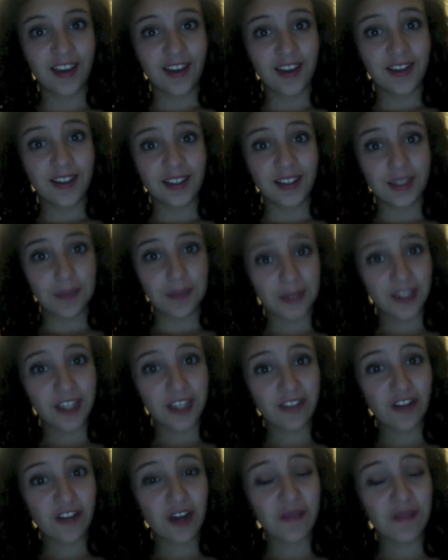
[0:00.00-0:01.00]
Speaking
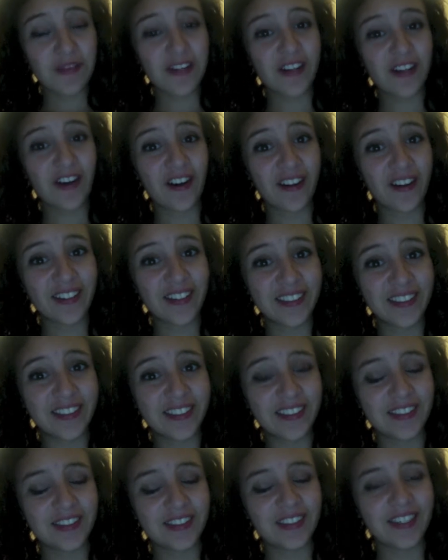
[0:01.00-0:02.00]
of not being
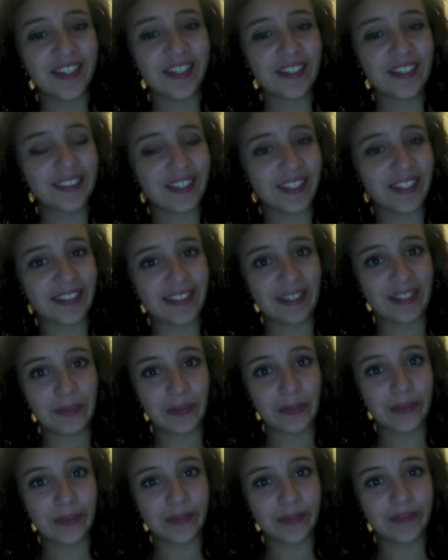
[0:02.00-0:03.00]
artists, here's an
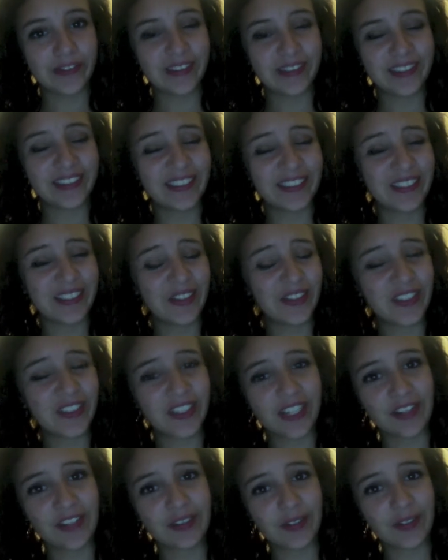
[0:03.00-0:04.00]
example. So
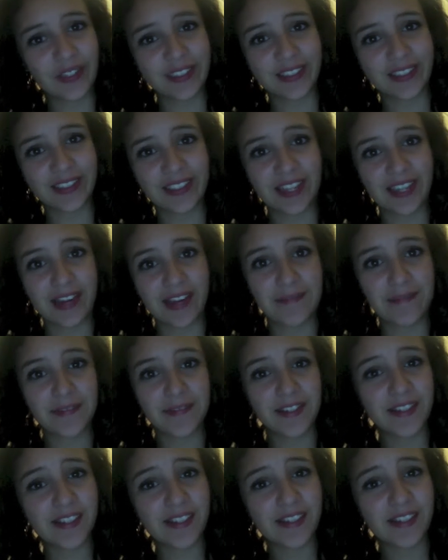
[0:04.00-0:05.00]
sorry I have to watch this again,
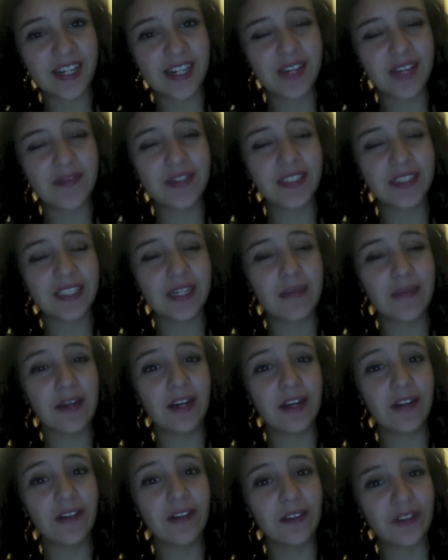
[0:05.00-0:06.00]
but this time it's going to
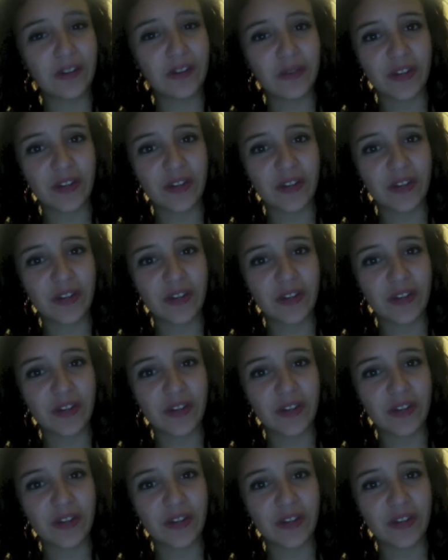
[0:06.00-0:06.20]
make a little more